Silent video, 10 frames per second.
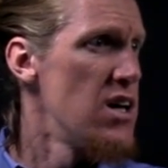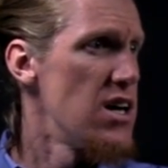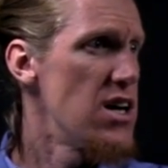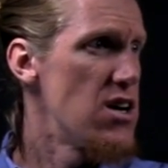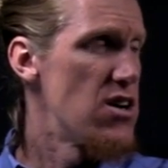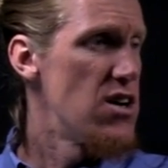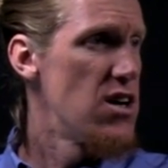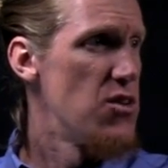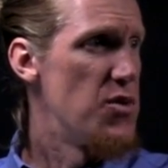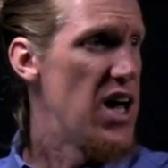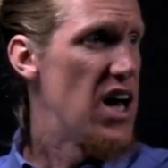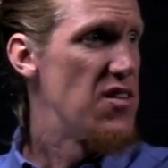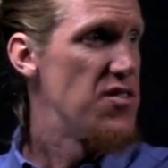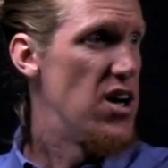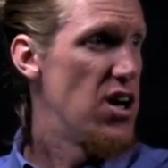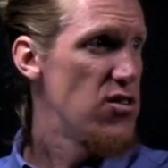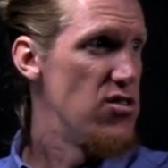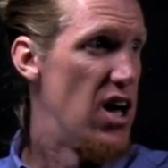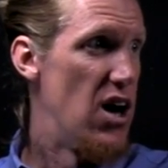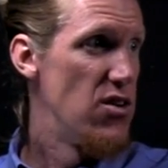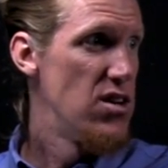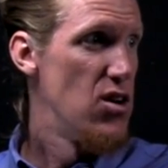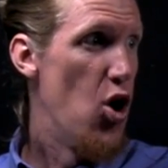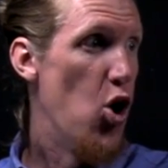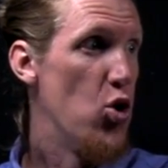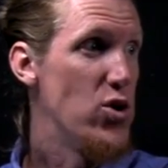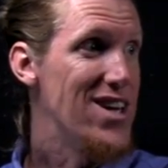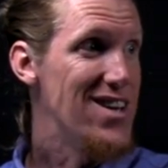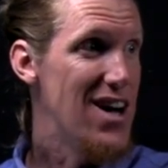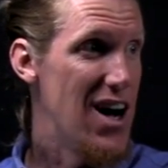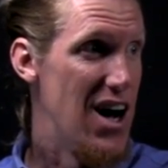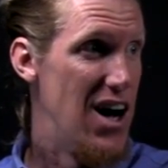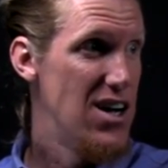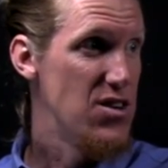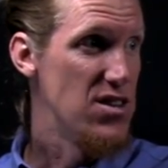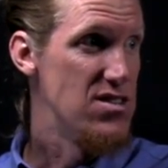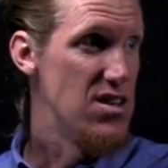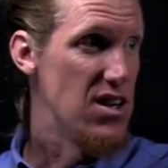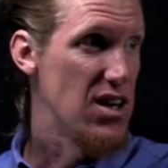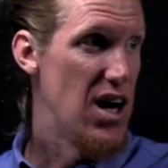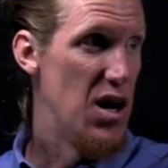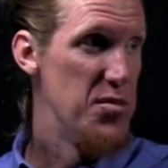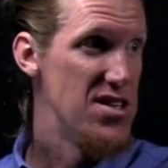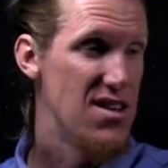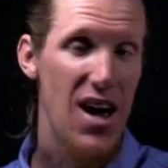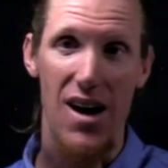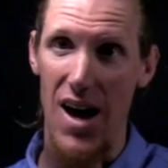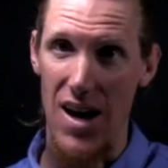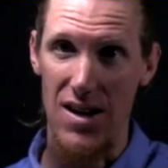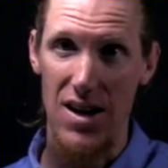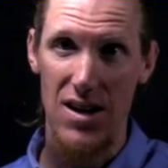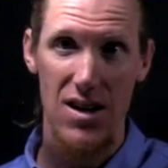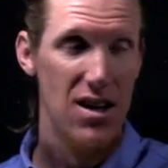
Here we have another noun, oniyah. You can see the comet's hey ending.